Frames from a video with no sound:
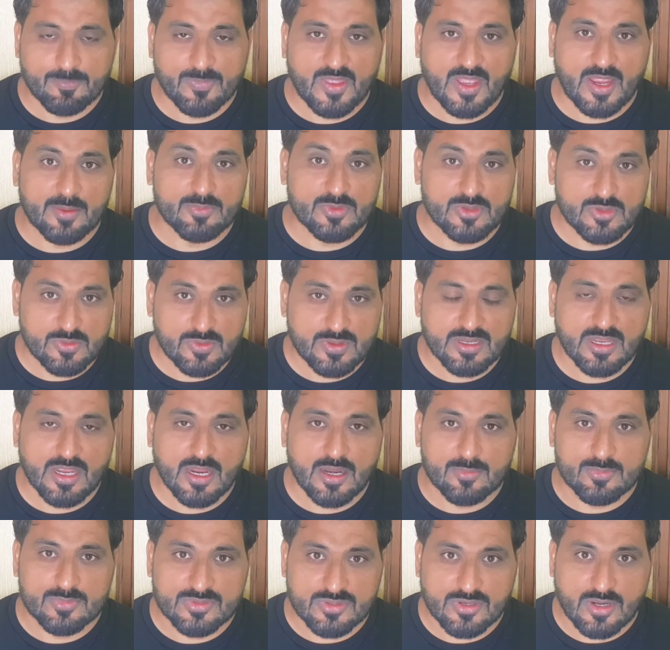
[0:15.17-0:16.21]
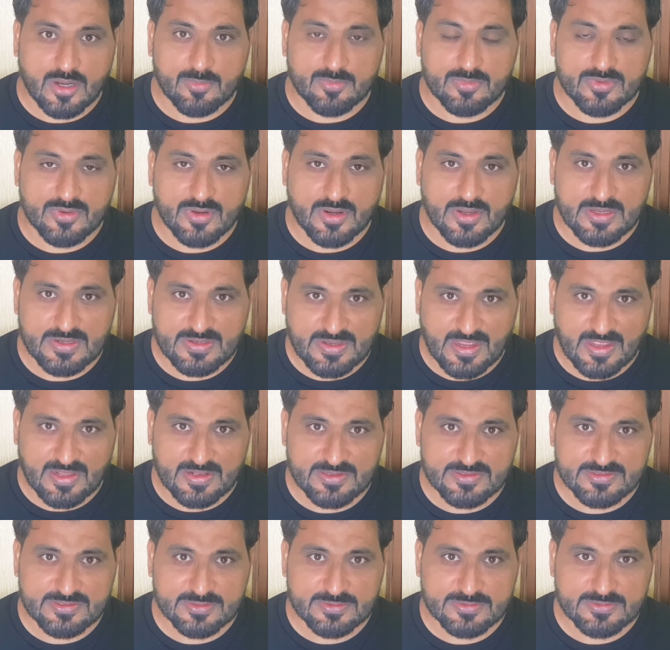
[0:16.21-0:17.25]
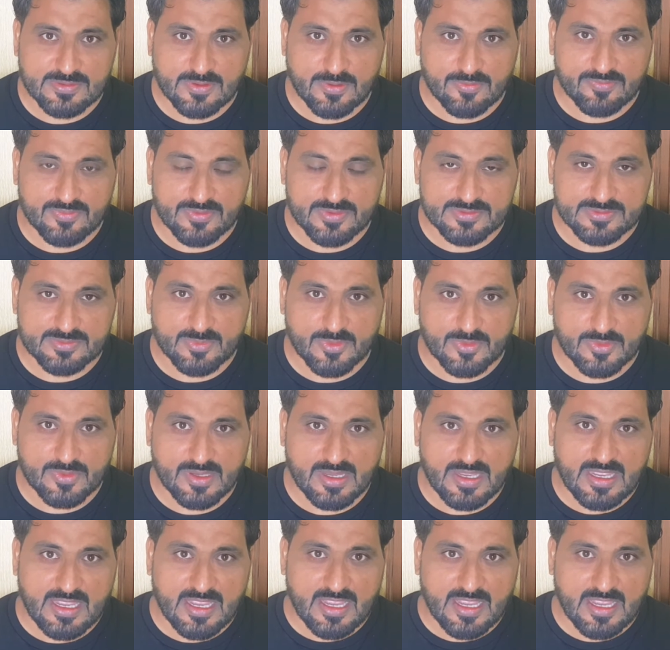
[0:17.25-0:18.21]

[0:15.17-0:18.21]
I'm doing a proper analysis of this book,